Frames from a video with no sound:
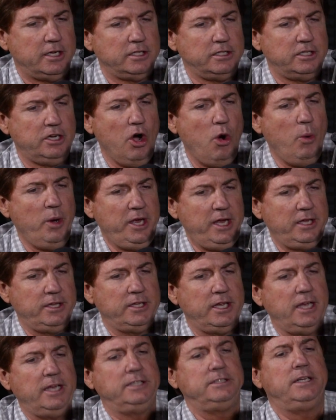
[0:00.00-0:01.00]
going
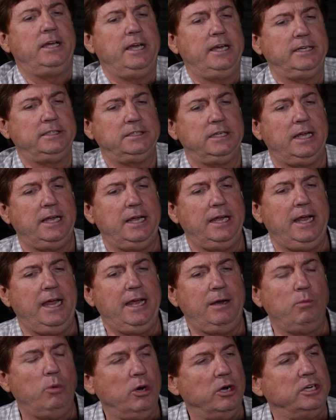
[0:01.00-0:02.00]
in
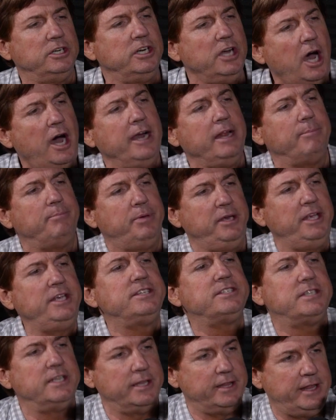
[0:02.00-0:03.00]
and we're not at
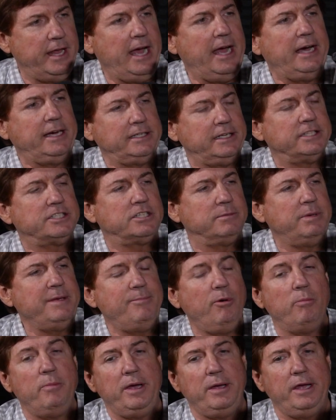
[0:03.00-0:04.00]
peace at that. And some
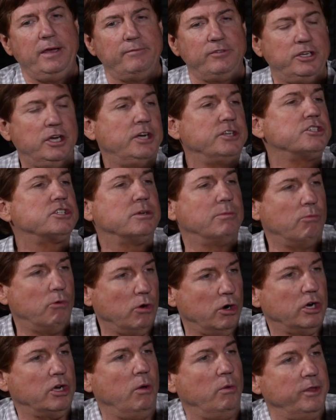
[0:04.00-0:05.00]
people may have done some
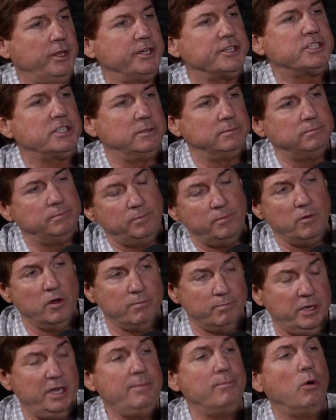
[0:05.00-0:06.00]
work on this and
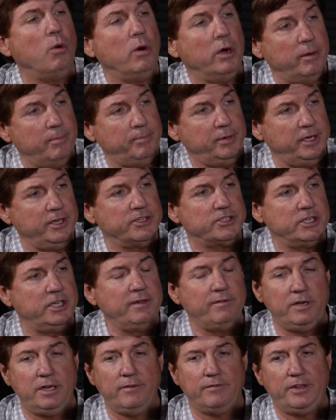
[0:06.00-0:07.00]
be more at peace,
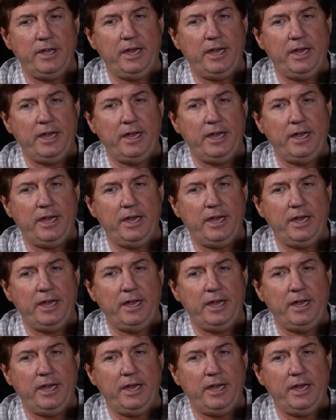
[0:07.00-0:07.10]
even if